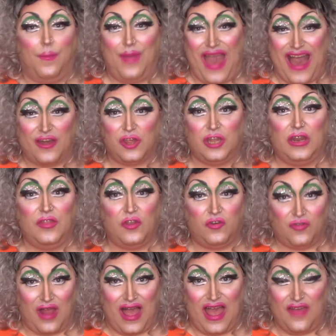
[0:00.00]
passion and the
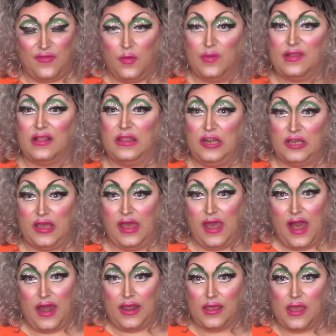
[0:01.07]
drive. It was a little
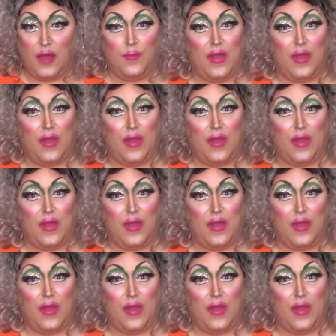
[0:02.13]
chaotic.